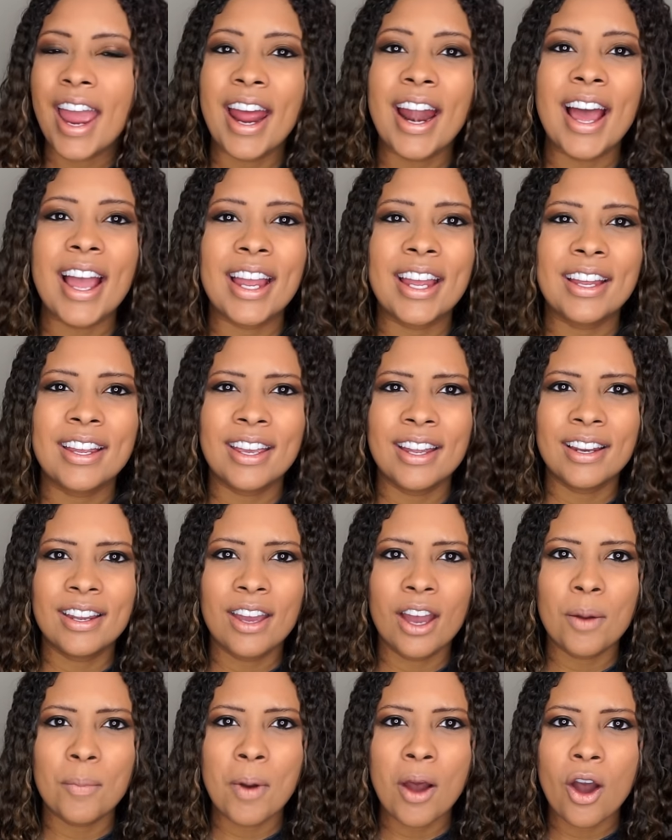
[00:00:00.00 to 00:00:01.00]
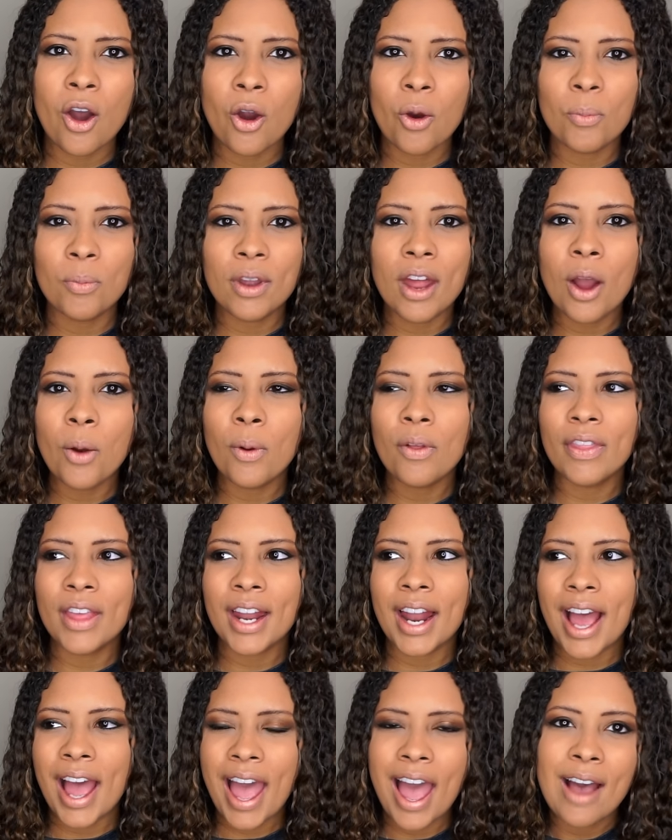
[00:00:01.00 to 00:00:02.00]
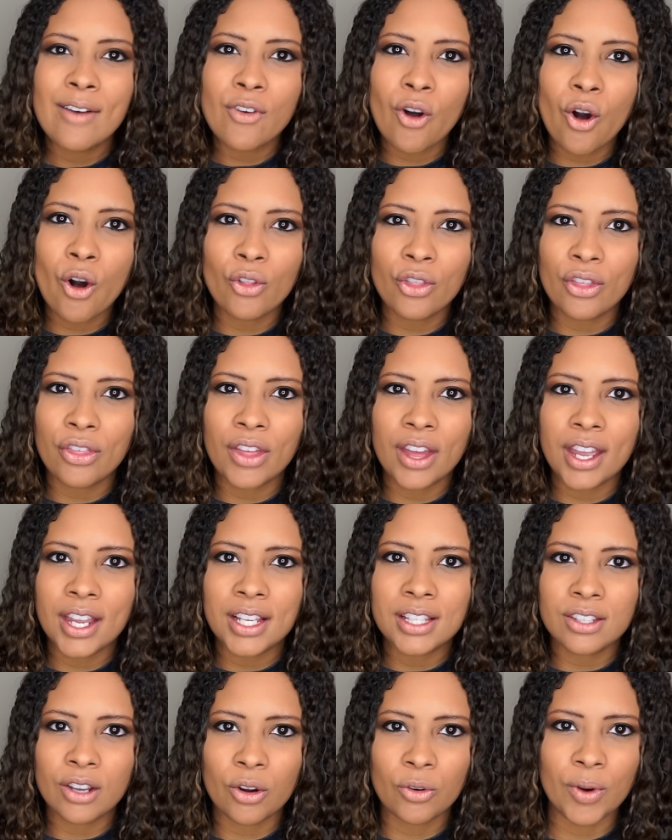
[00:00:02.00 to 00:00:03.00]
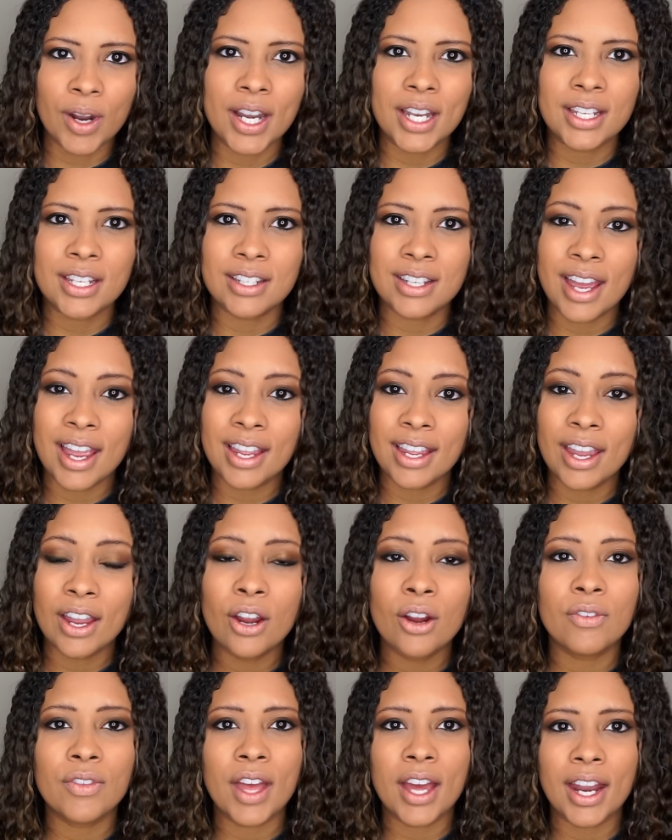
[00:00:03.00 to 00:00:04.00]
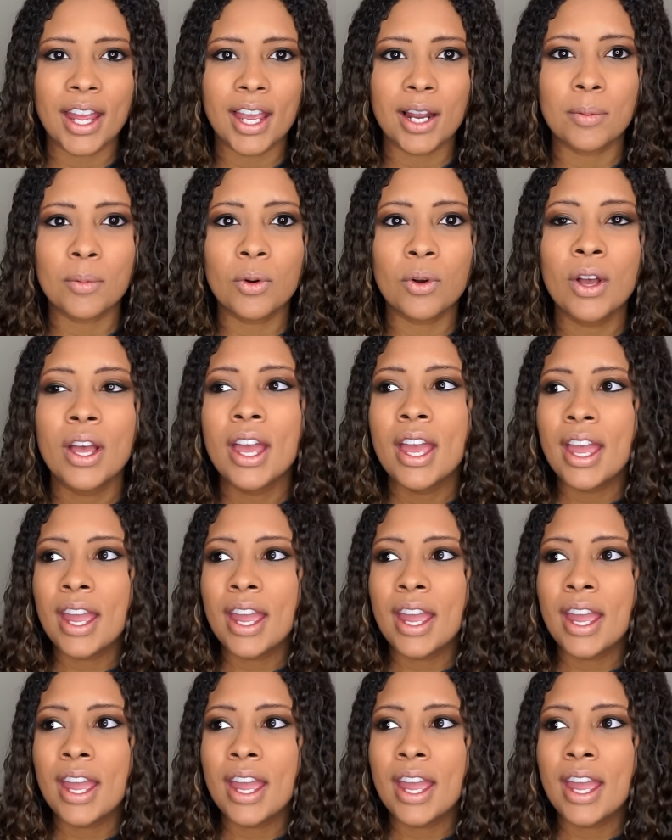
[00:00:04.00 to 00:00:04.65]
and I can come home knowing that I have all the things already to take care of that animal.